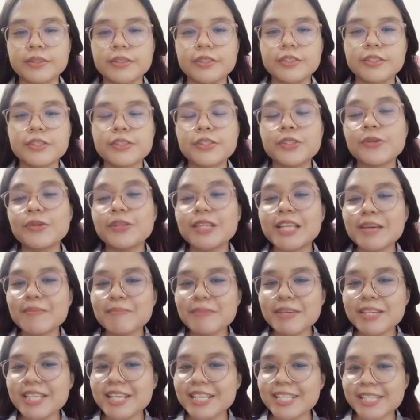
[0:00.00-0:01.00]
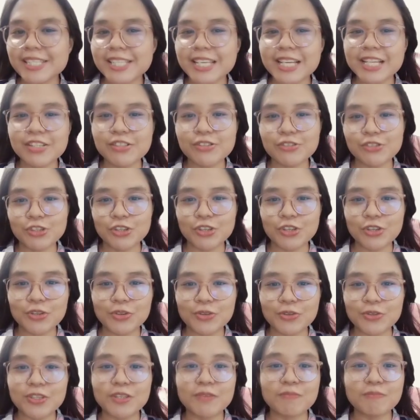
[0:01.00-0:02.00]
So let me discuss to
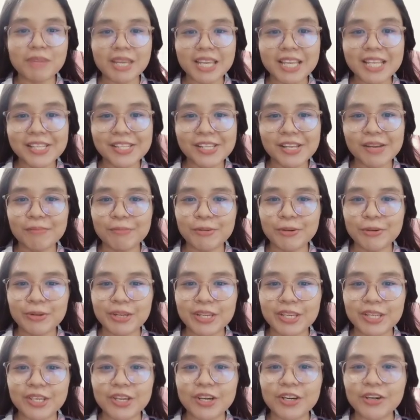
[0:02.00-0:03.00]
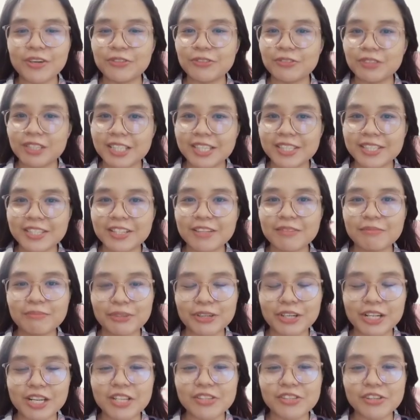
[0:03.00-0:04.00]
you the main summary of Little
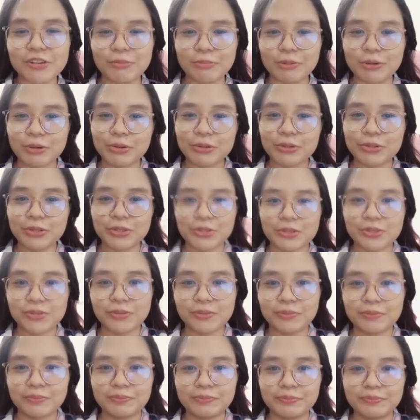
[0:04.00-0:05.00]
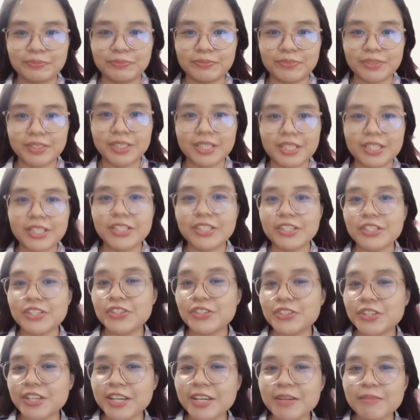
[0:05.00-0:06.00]
Merle's approach.
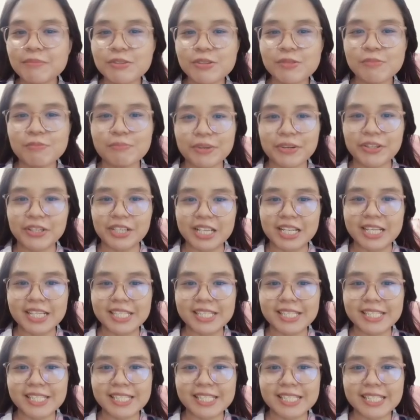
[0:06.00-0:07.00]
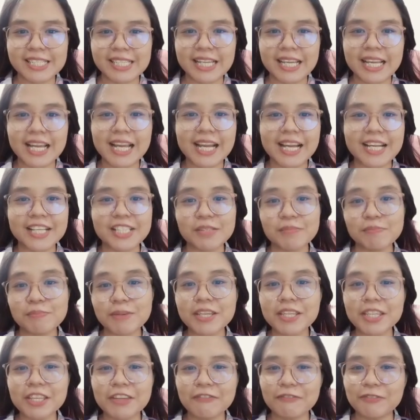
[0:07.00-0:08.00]
James Mirrlees has
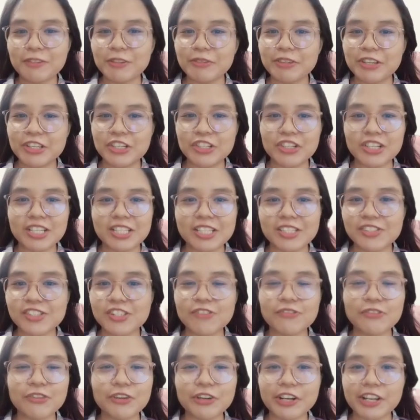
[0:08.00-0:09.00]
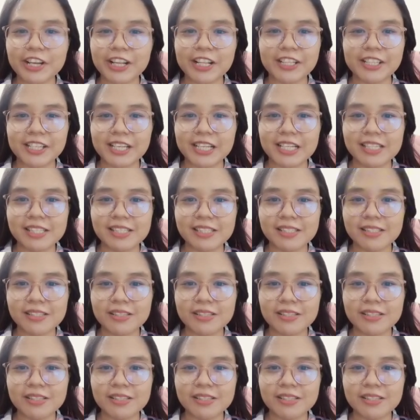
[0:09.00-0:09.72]
been influential in several areas.